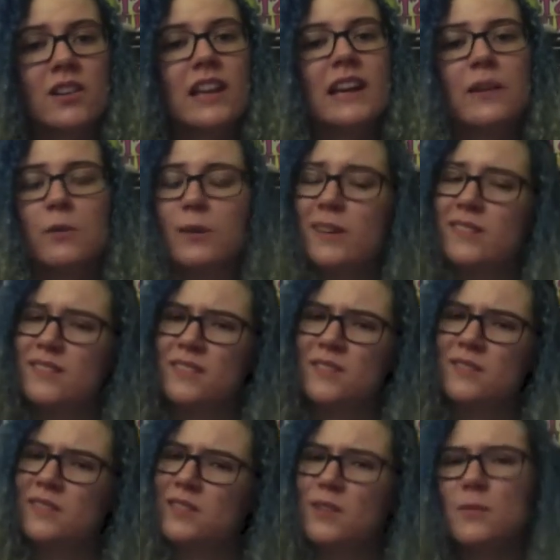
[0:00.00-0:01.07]
Like, we'd
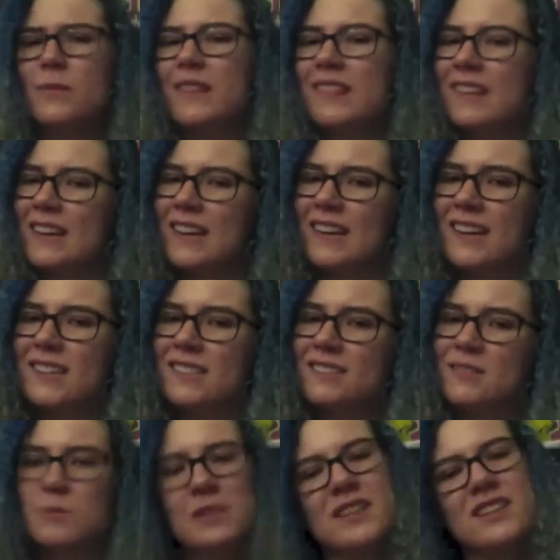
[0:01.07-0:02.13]
do stupid
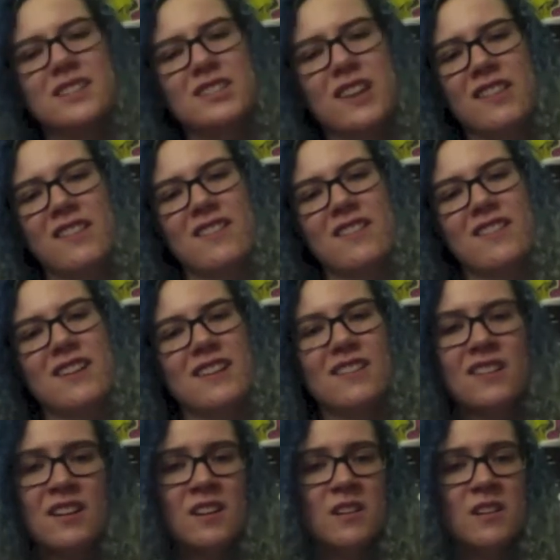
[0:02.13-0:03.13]
things with each other and